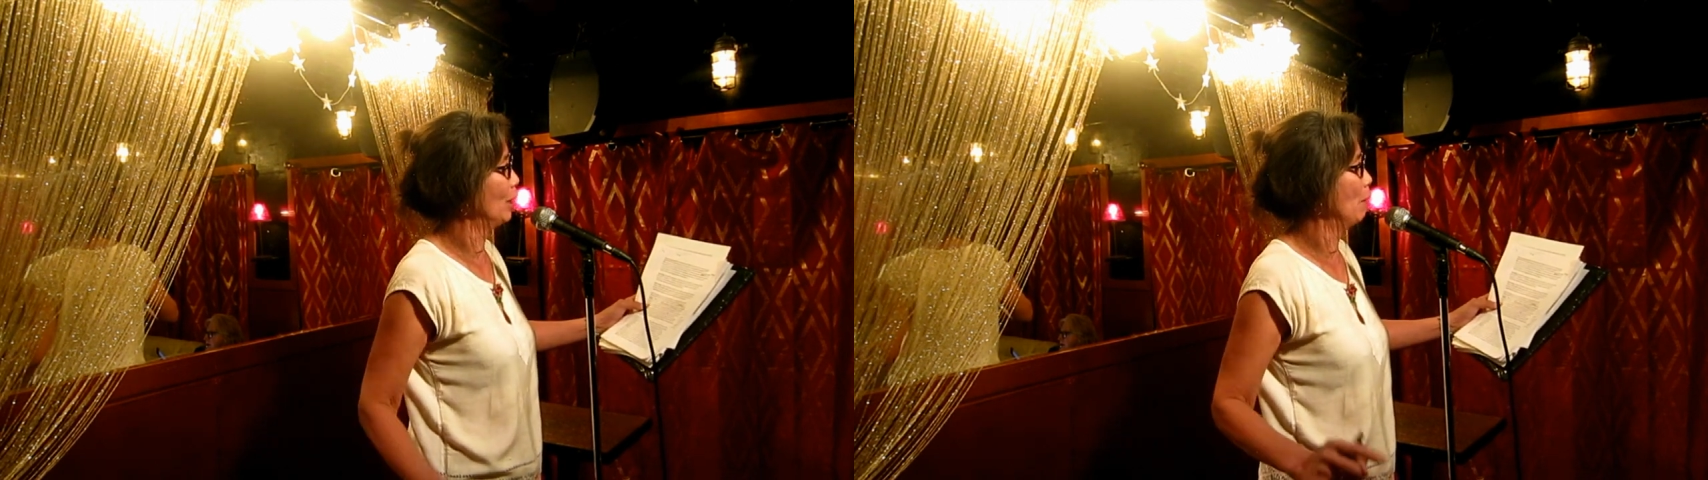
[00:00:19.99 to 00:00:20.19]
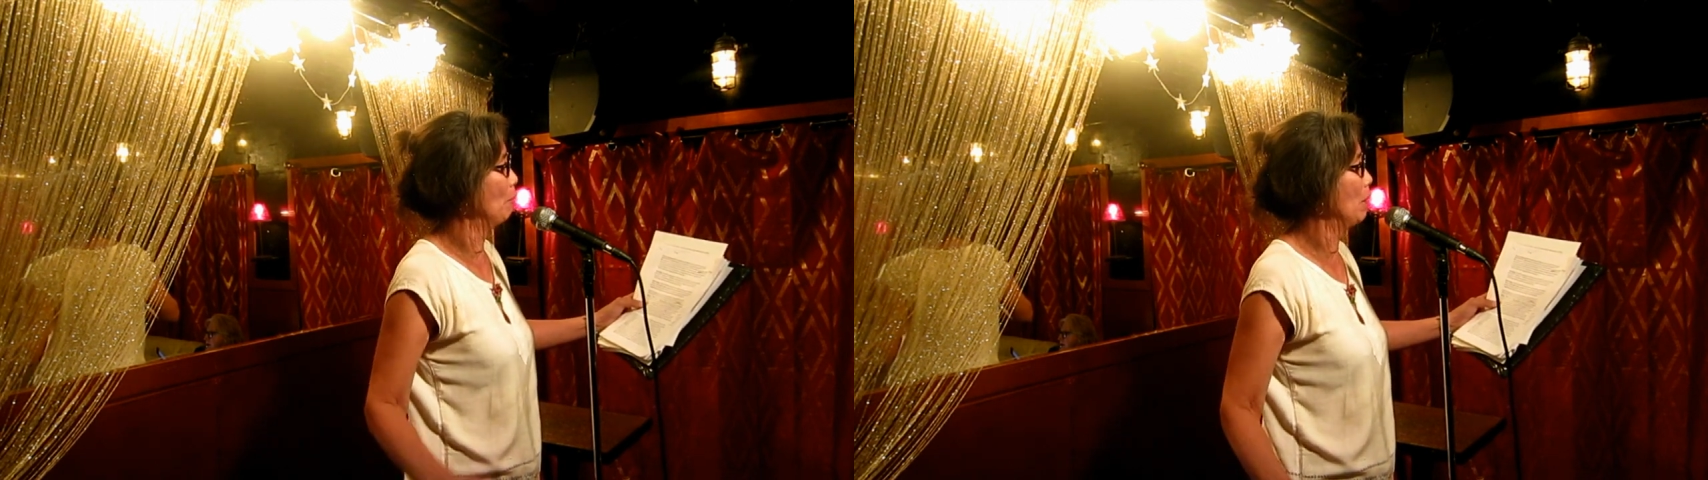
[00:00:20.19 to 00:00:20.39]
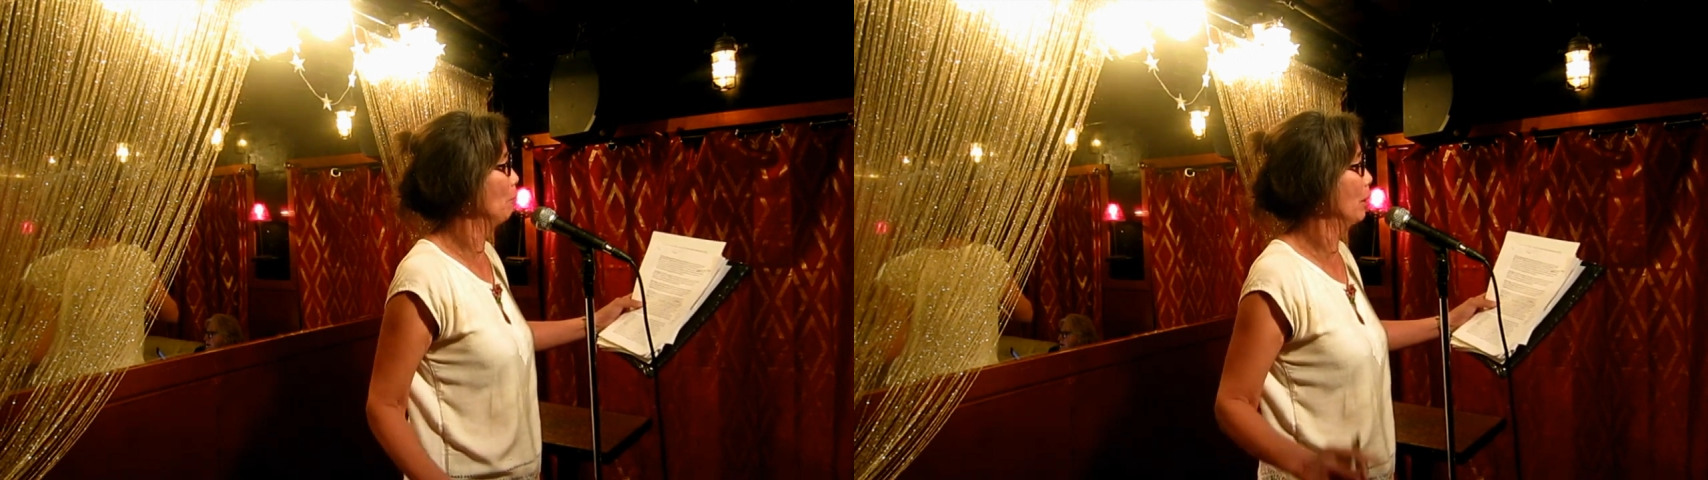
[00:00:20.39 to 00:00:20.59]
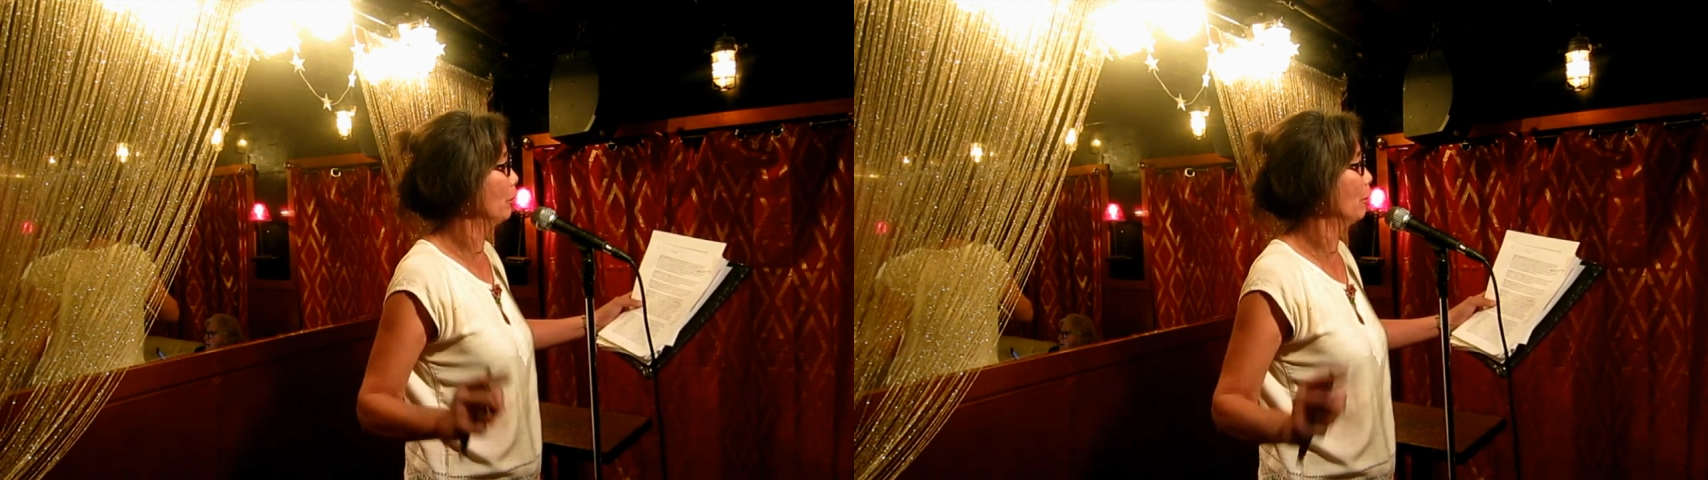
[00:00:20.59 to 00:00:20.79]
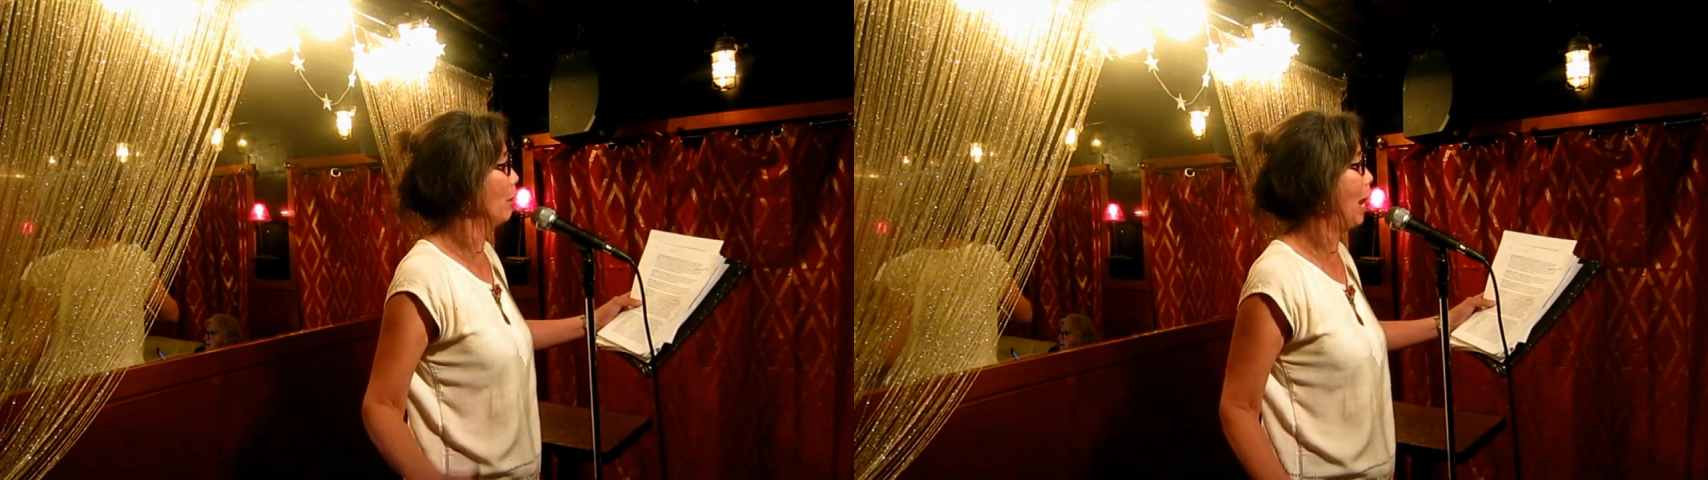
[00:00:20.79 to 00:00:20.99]
that my
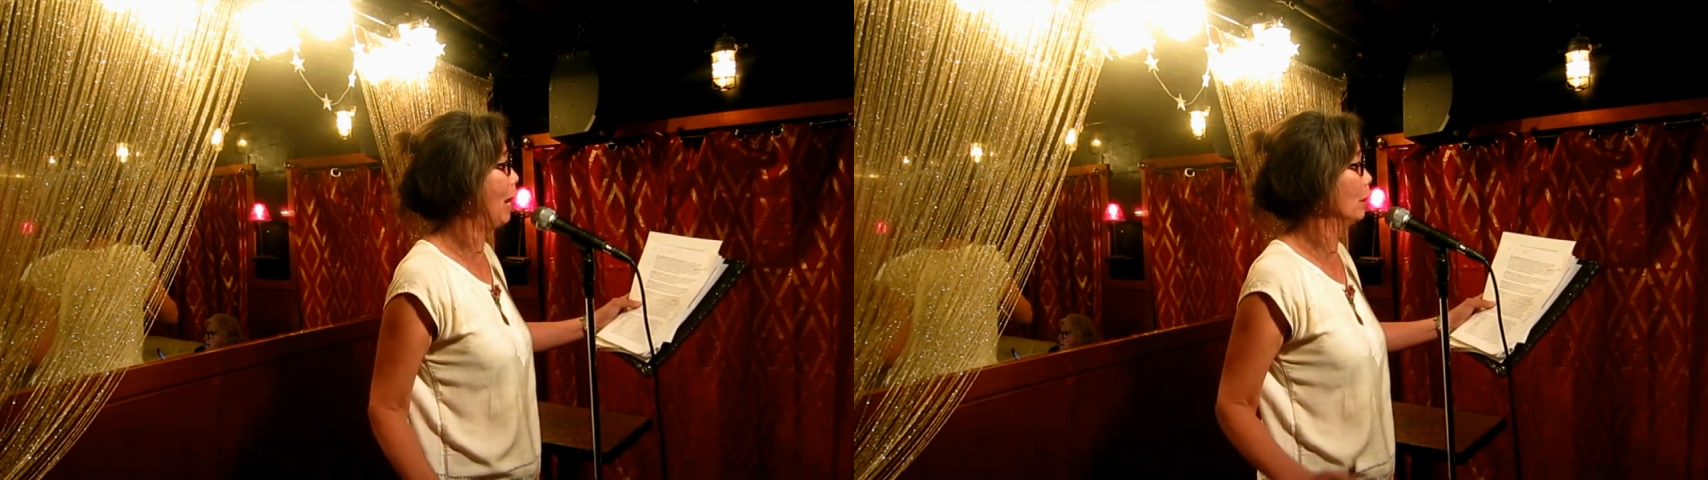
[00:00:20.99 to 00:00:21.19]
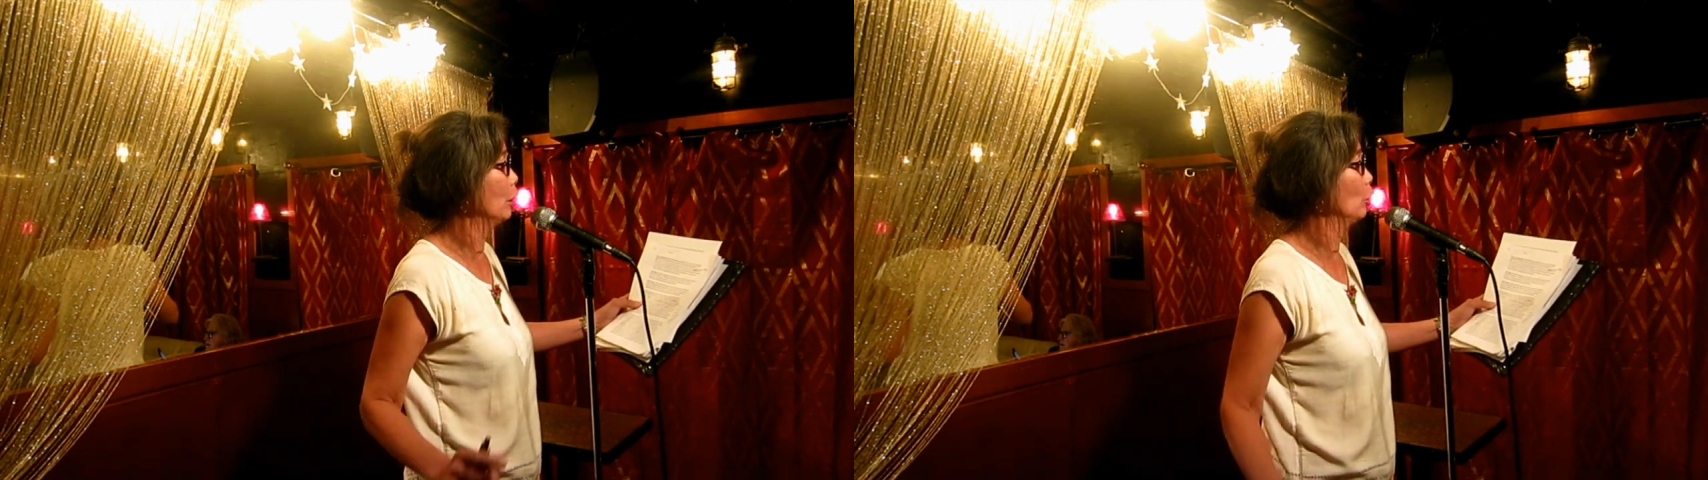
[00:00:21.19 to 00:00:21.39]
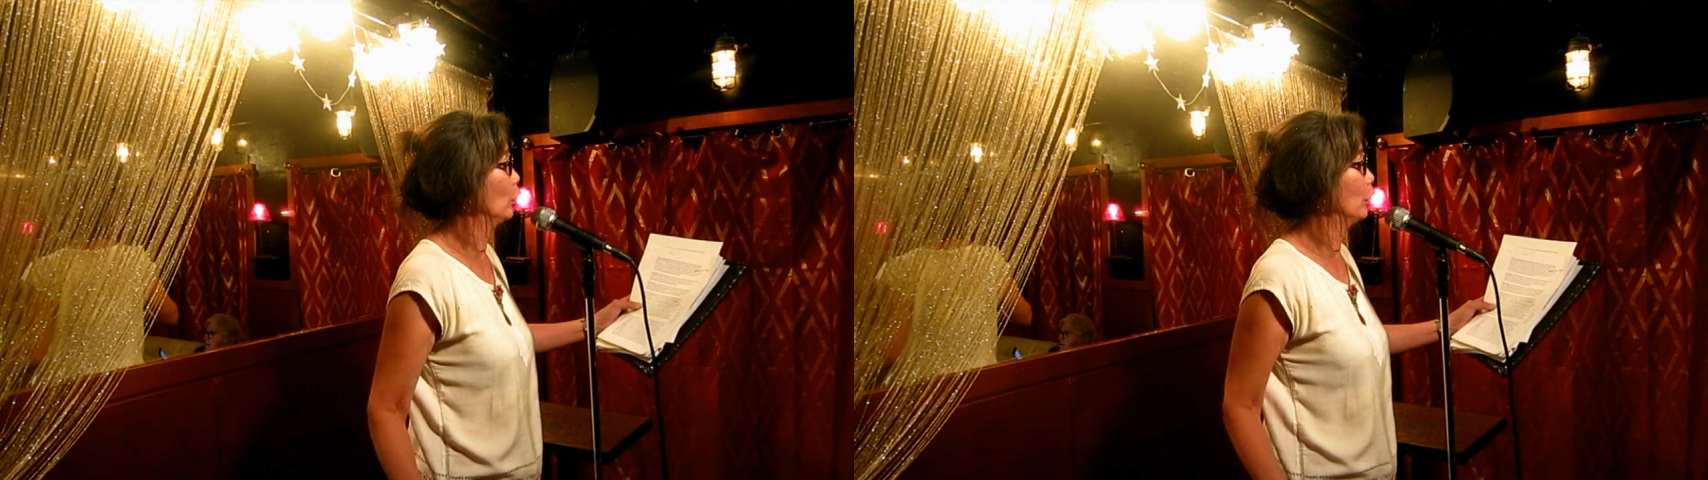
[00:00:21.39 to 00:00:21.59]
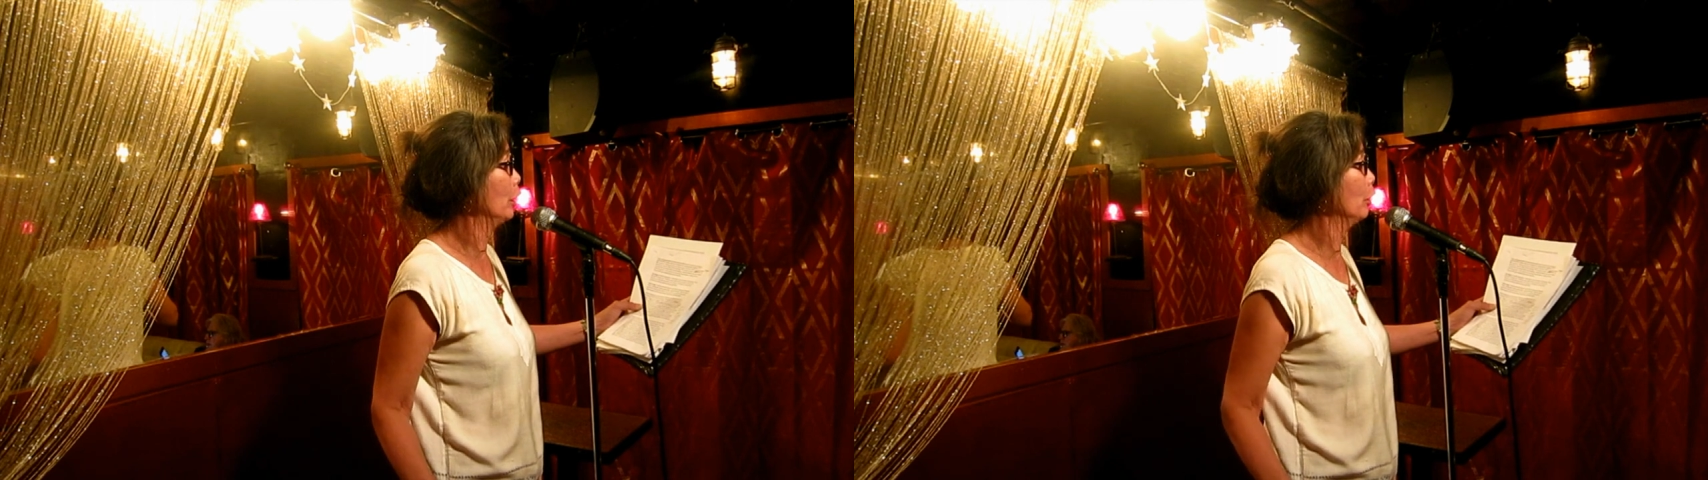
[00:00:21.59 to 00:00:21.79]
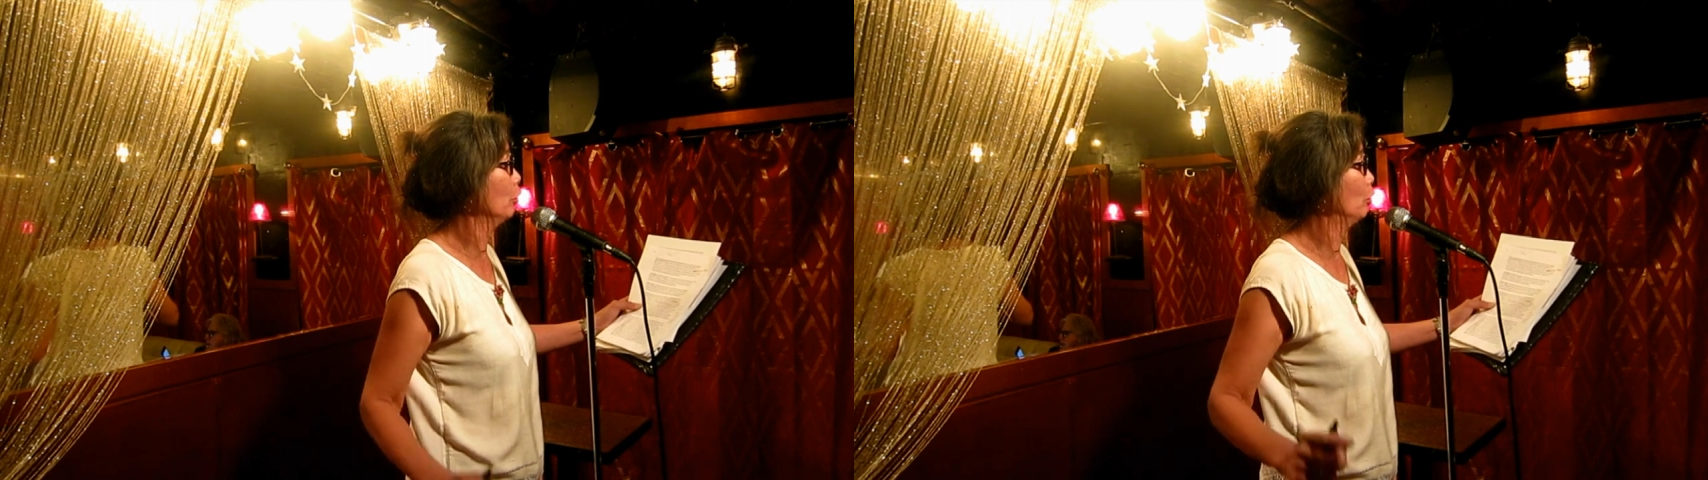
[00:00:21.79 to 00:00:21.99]
mother had
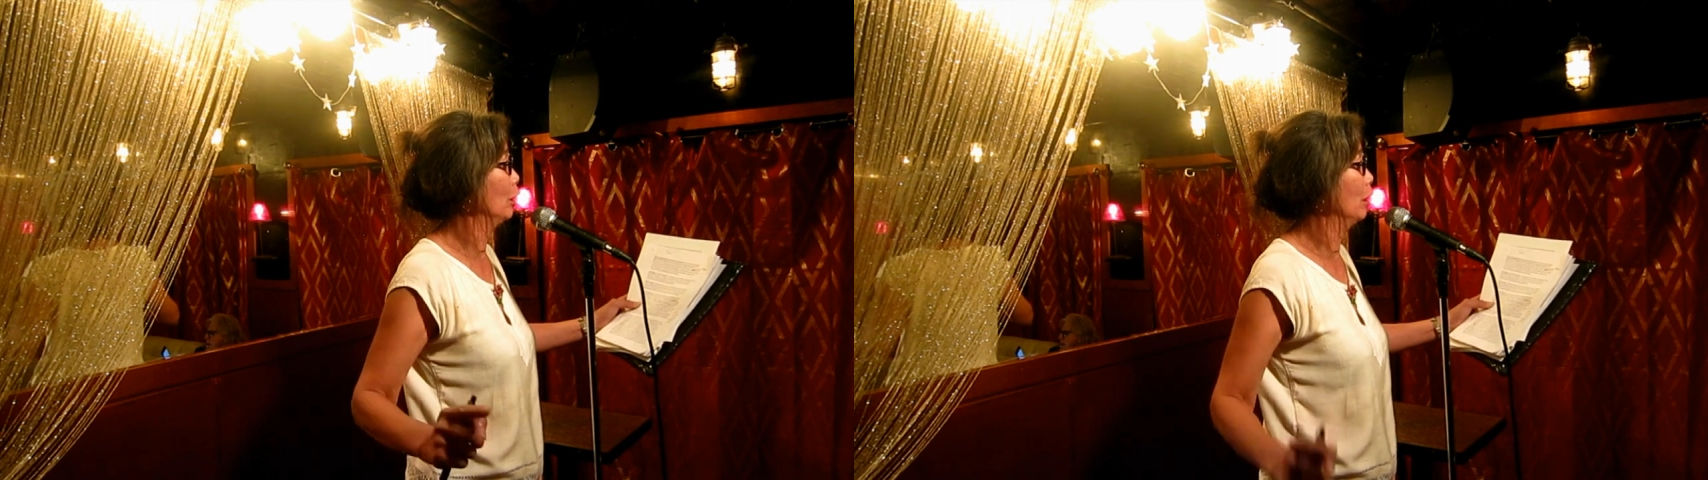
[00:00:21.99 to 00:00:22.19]
instilled